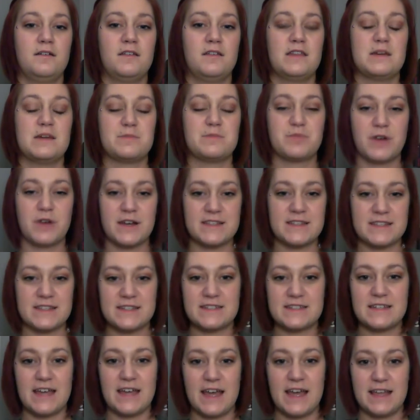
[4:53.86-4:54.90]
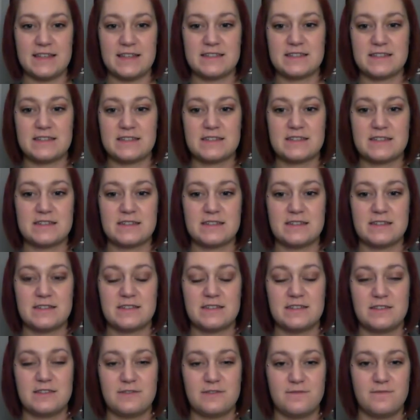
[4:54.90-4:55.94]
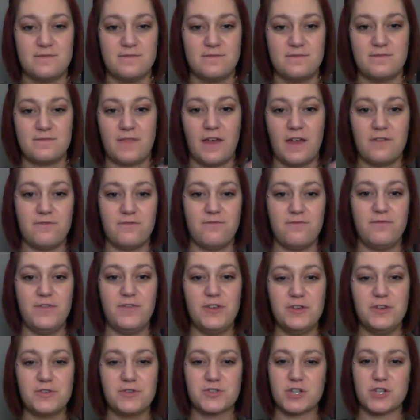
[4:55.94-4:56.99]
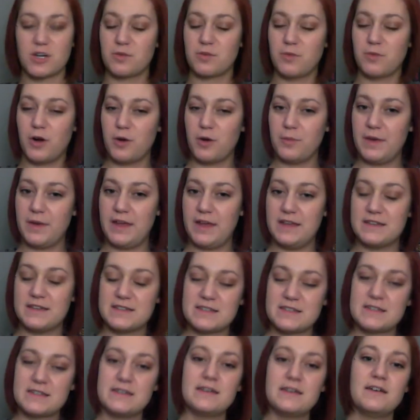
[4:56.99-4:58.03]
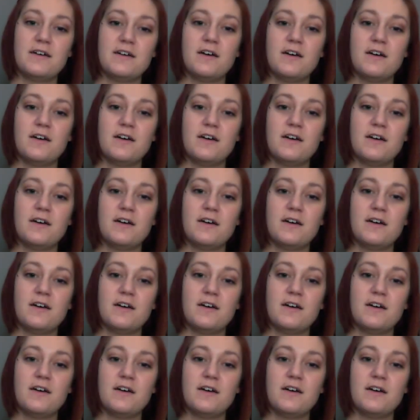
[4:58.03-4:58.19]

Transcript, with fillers: the present tense, the future moment,